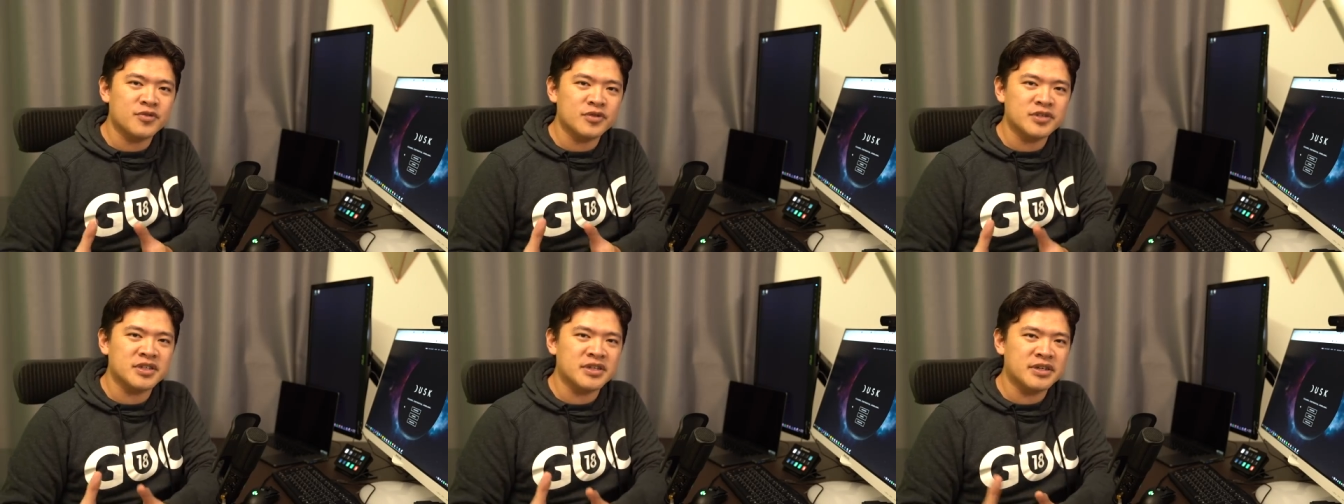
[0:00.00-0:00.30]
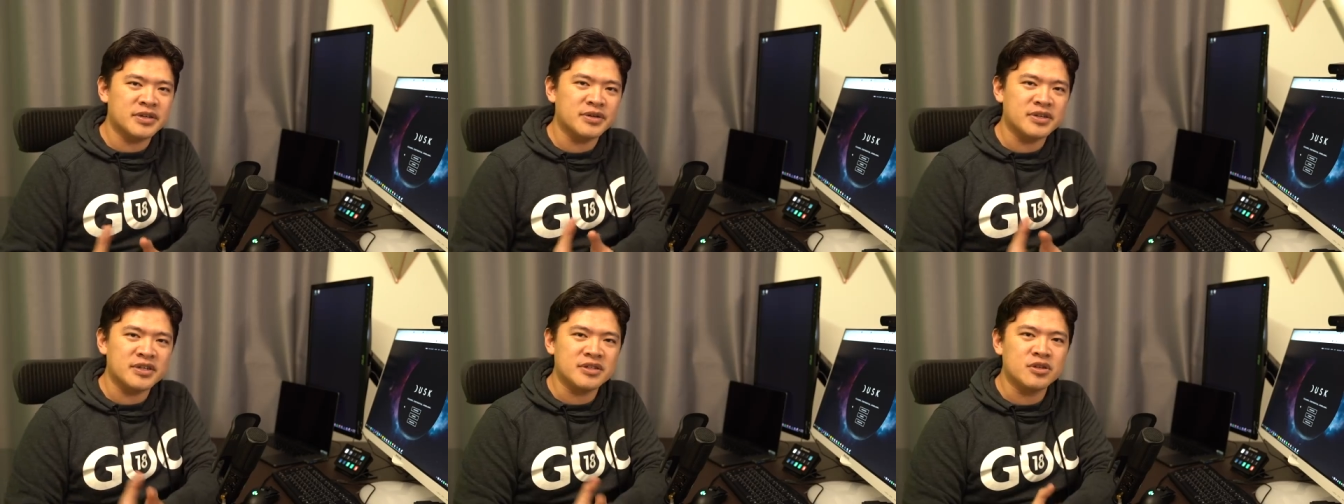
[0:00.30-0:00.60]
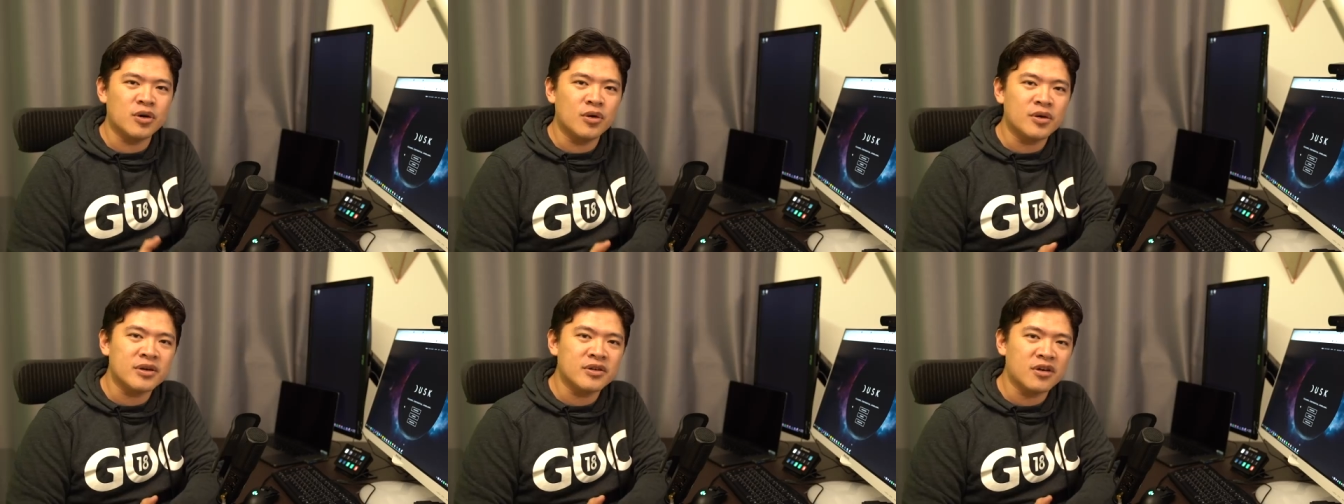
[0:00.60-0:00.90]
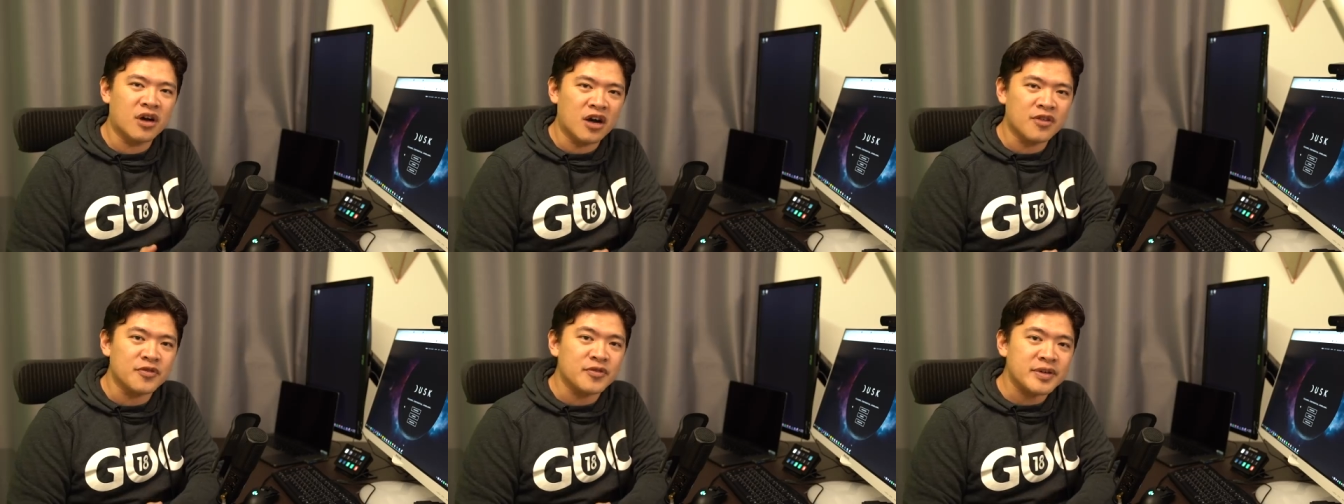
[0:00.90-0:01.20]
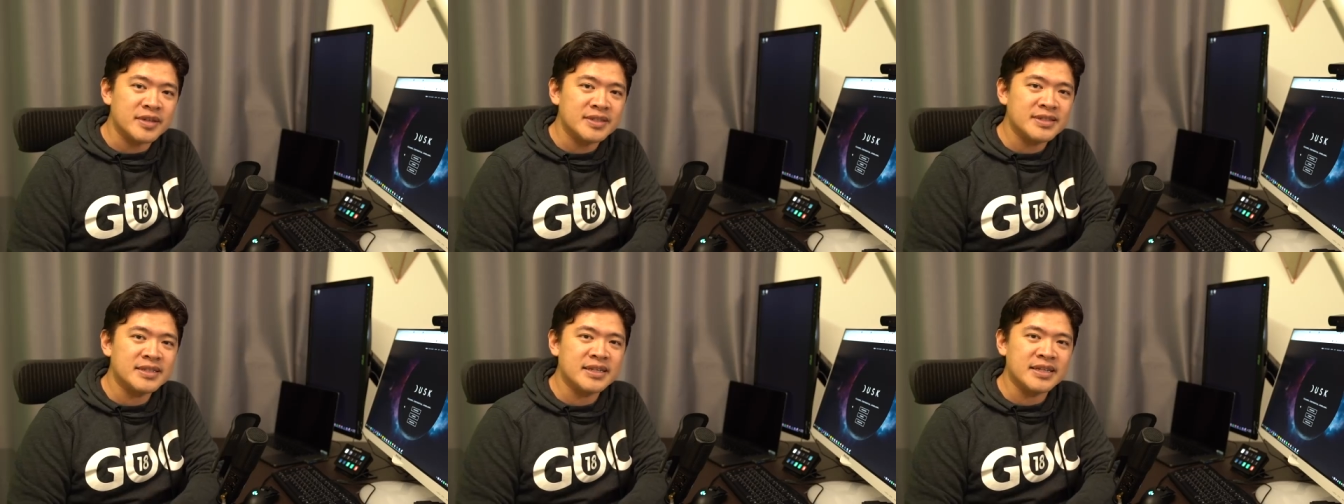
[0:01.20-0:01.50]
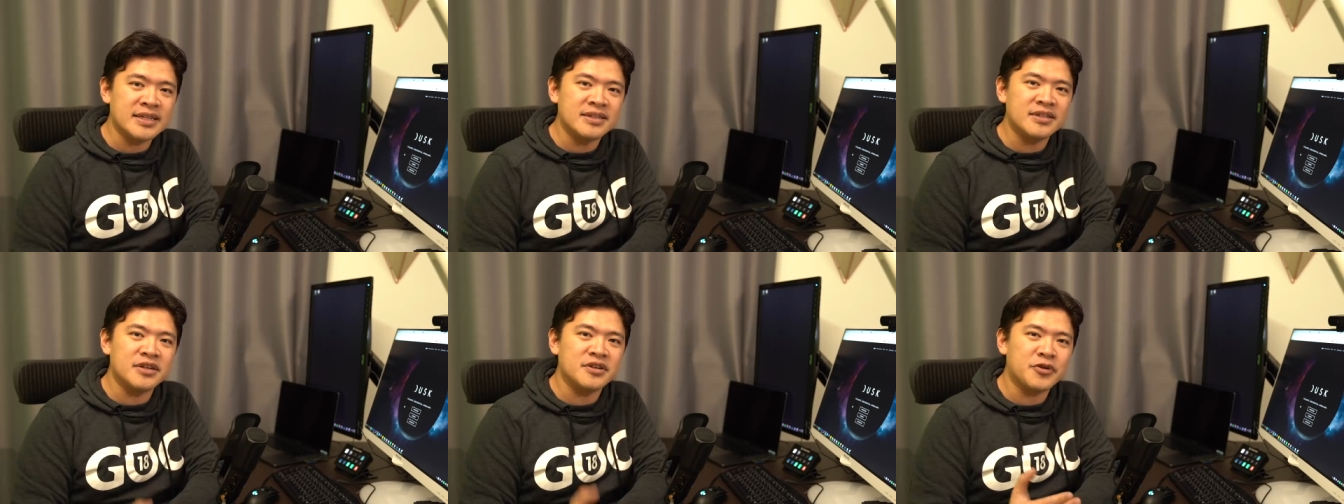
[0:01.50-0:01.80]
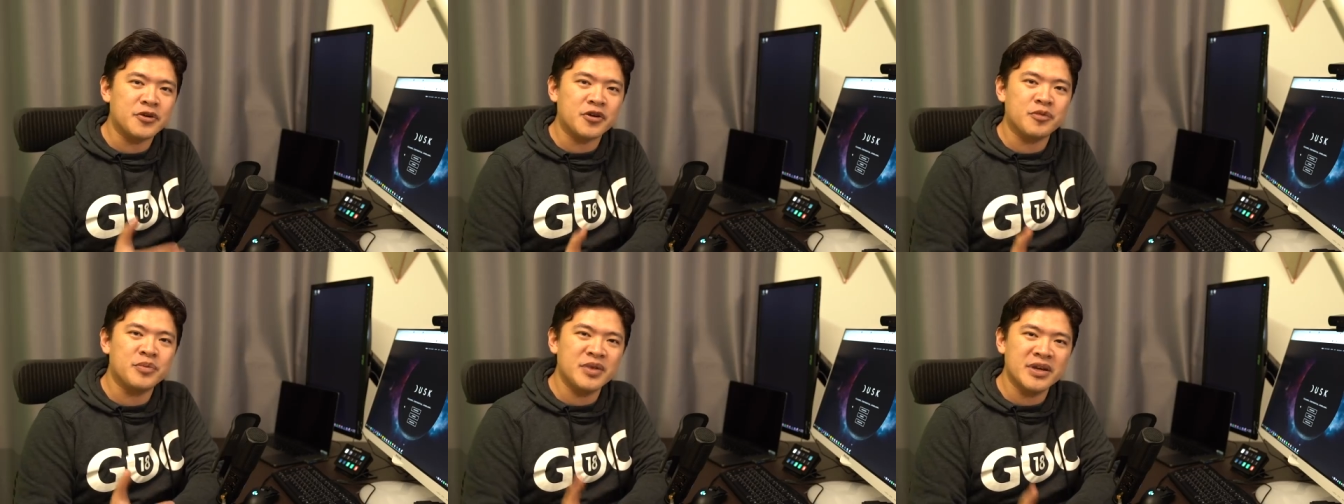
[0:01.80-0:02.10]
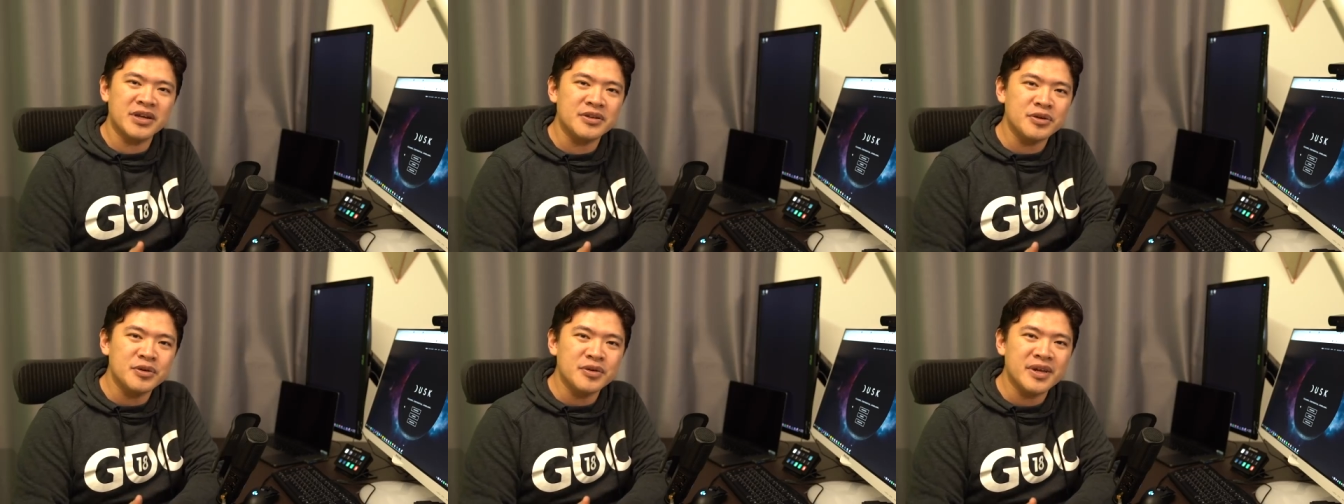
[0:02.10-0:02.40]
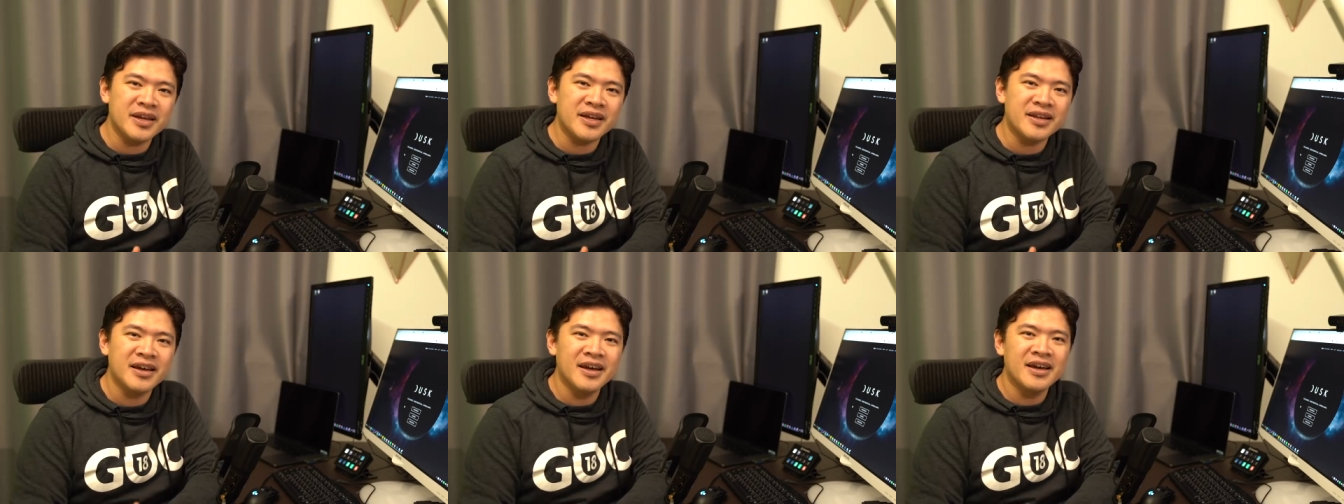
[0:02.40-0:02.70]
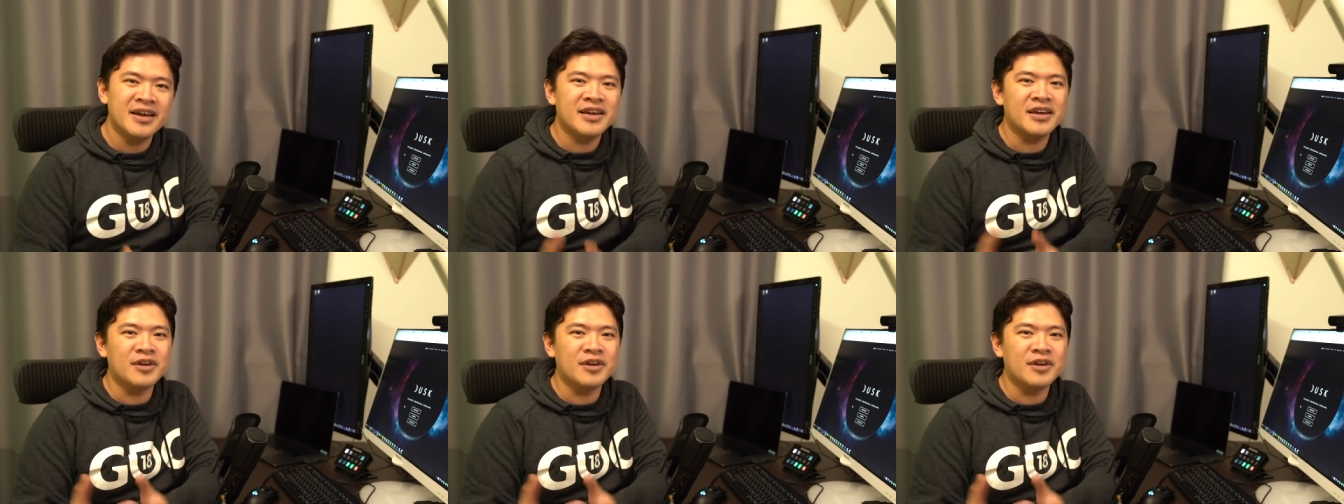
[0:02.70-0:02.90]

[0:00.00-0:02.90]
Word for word: for security token offerings in the European Union